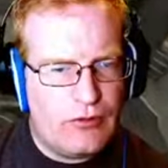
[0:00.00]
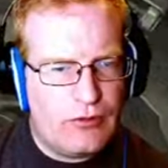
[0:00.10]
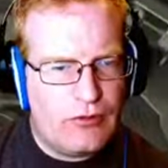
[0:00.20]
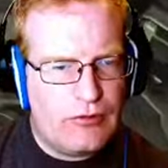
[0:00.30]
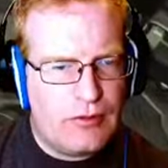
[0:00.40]

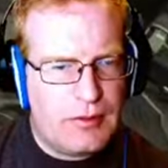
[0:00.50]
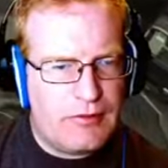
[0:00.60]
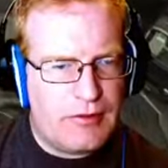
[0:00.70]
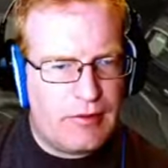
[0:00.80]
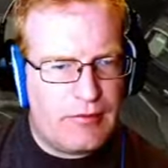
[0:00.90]
Just to be
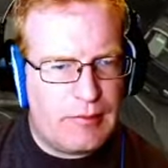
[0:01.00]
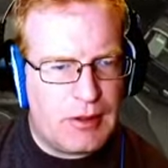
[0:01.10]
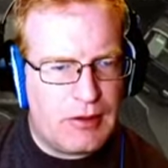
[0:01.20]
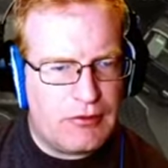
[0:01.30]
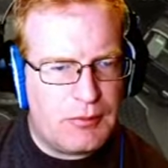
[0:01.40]
safe, I'm
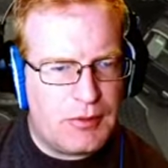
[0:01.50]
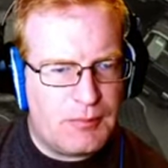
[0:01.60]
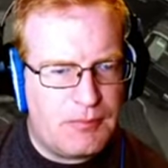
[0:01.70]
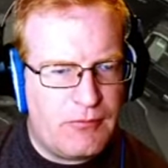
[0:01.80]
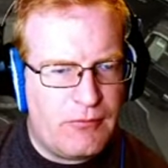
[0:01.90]
going to actually put a
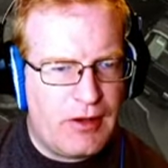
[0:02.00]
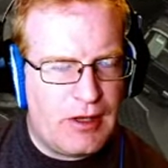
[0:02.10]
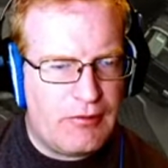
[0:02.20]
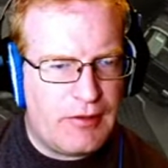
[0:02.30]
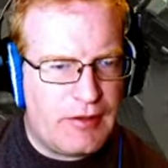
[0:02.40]

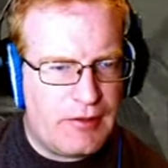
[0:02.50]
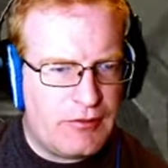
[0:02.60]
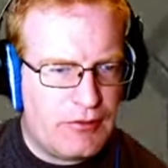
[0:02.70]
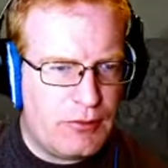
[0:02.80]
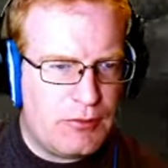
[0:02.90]
valve on
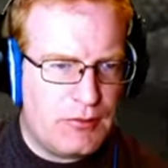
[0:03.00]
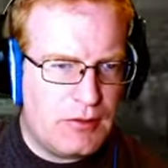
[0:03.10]
this too.